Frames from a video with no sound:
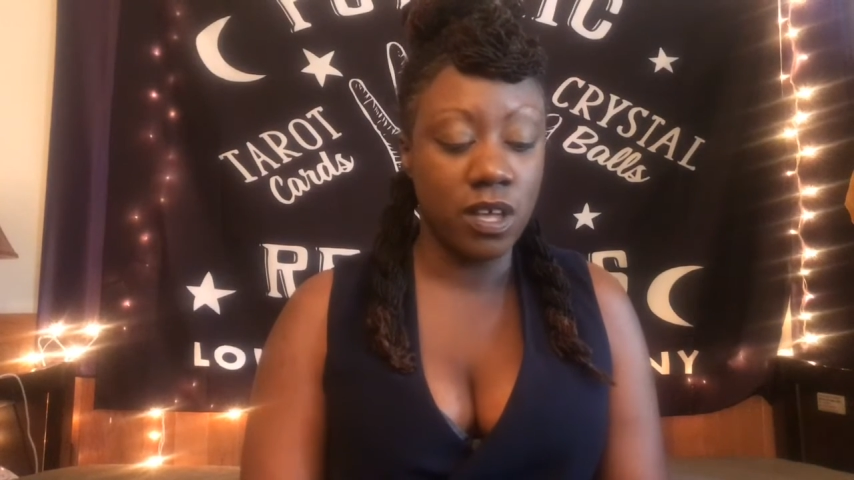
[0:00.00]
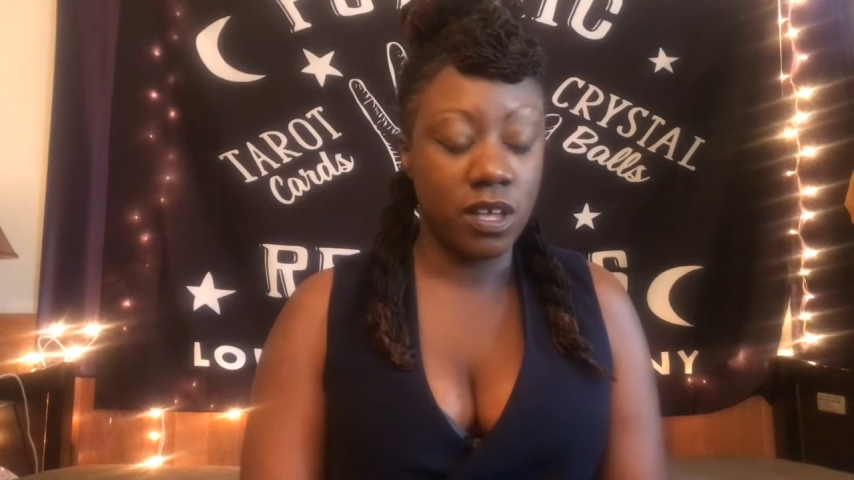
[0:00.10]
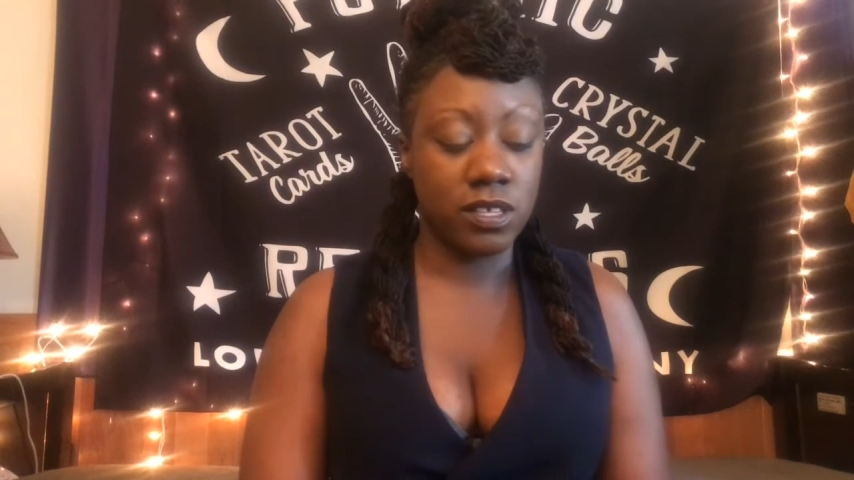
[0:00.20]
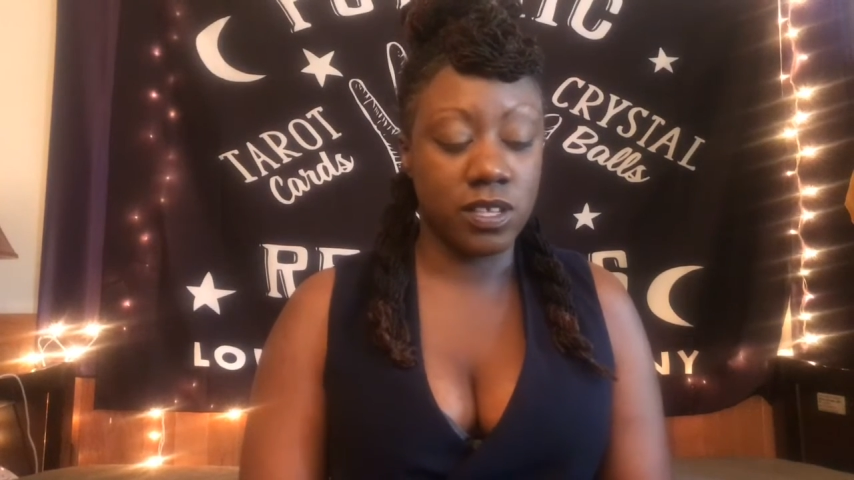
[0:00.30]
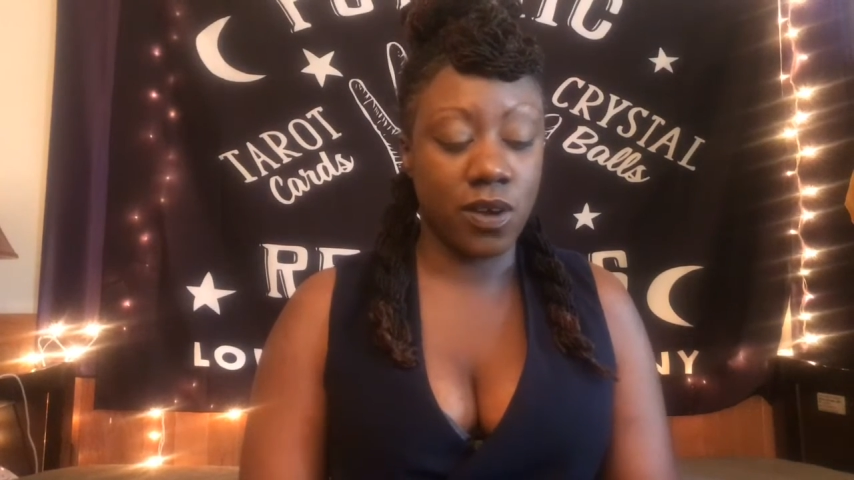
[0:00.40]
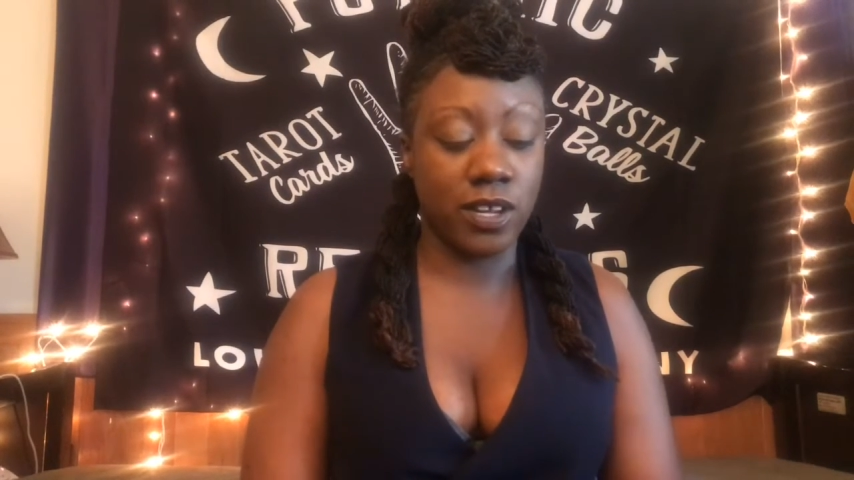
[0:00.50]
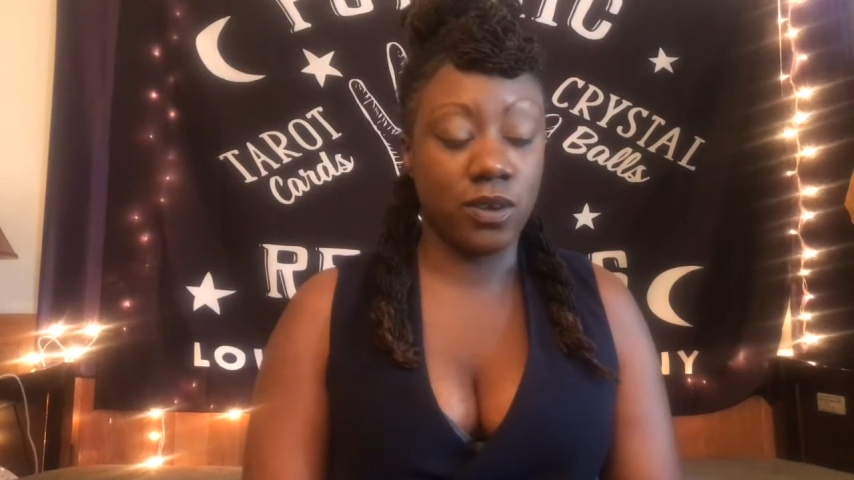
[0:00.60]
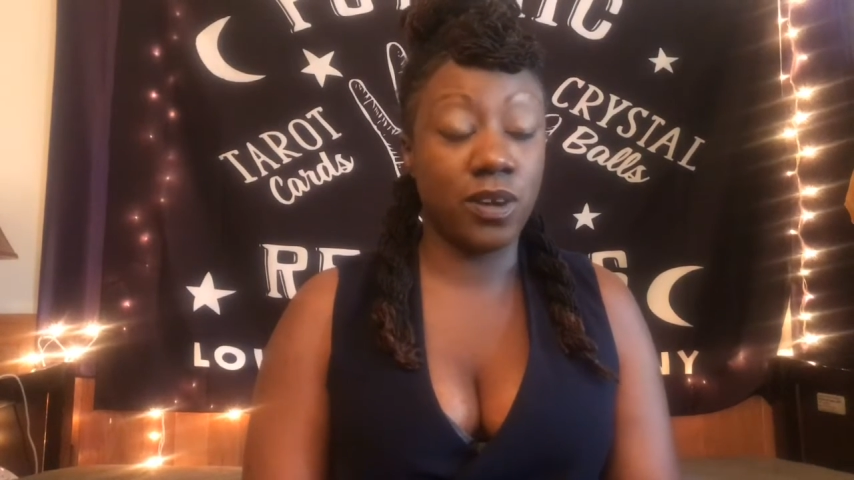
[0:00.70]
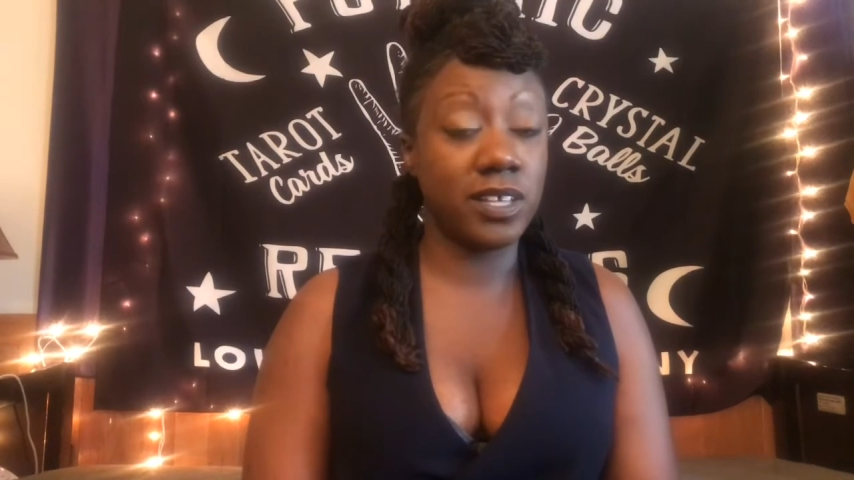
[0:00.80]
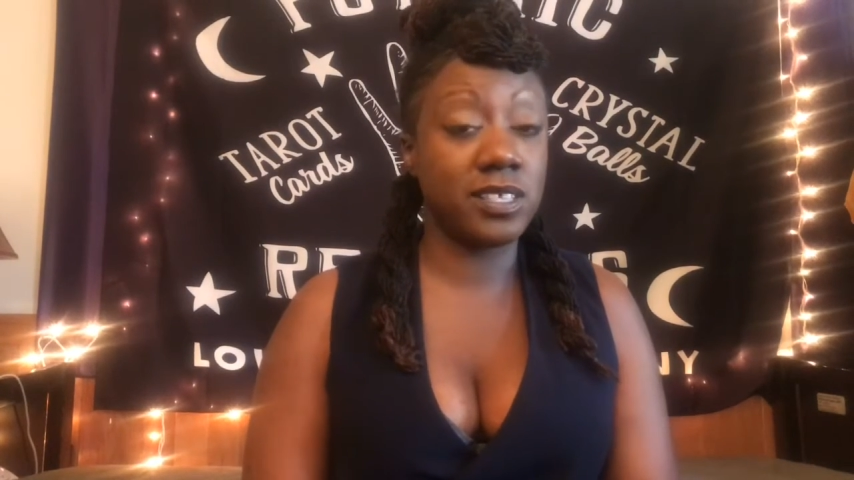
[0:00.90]
So I know
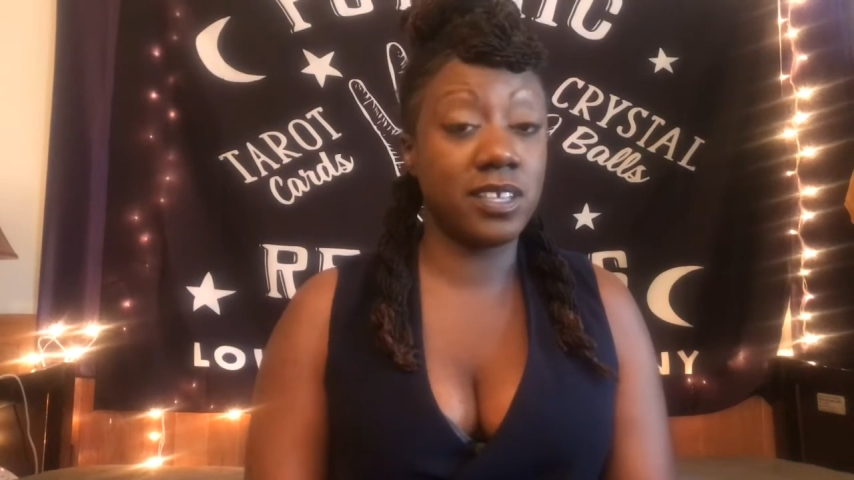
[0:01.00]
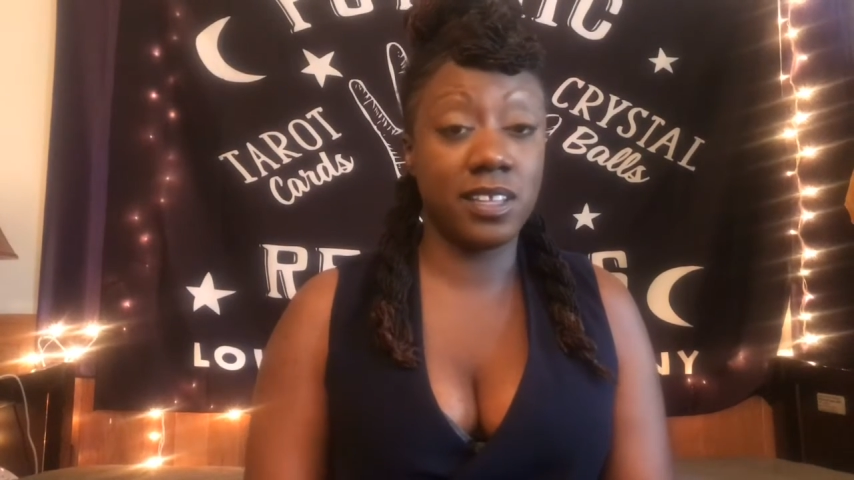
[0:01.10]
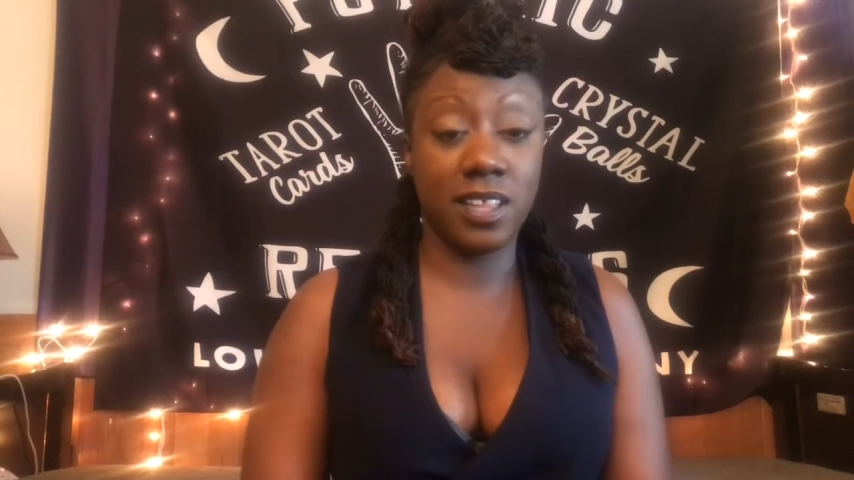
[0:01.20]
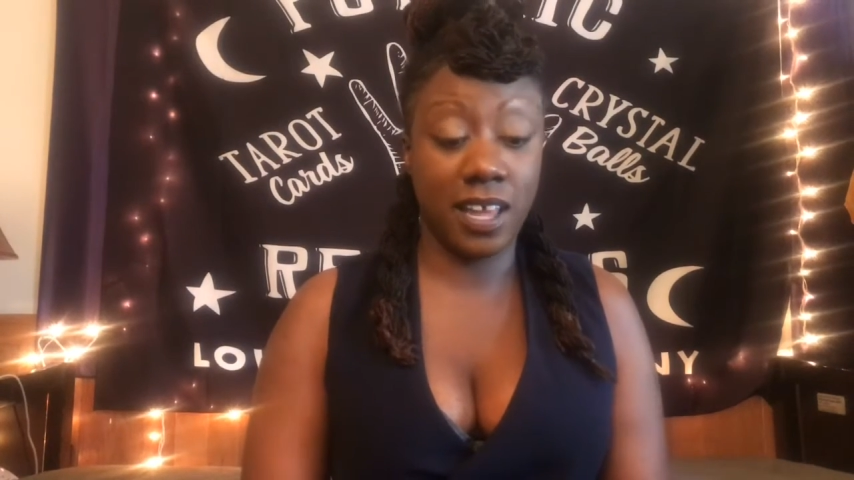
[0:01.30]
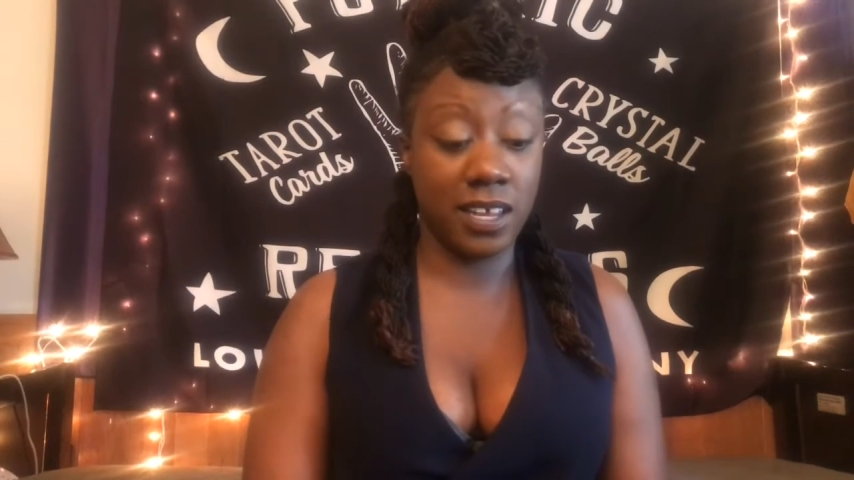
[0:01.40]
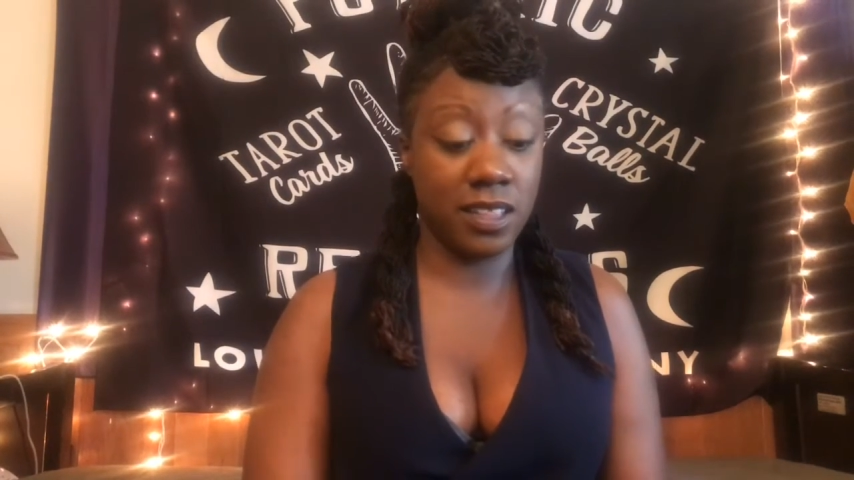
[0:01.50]
I said that in